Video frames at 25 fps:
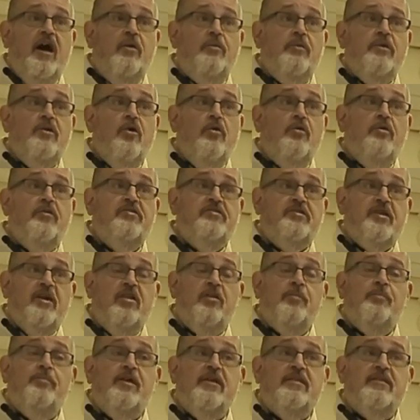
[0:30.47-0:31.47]
We always
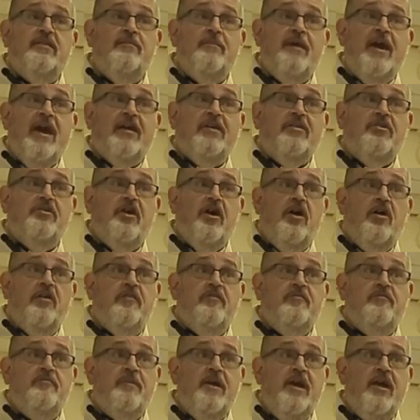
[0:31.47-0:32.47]
celebrate the Immaculate Heart
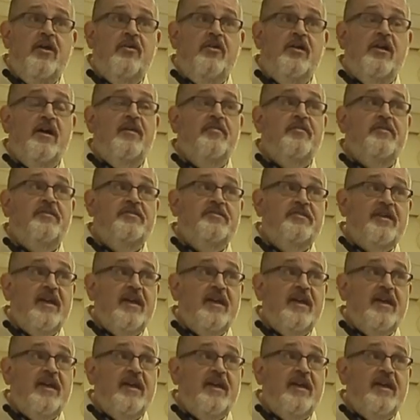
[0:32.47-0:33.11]
of Mary on the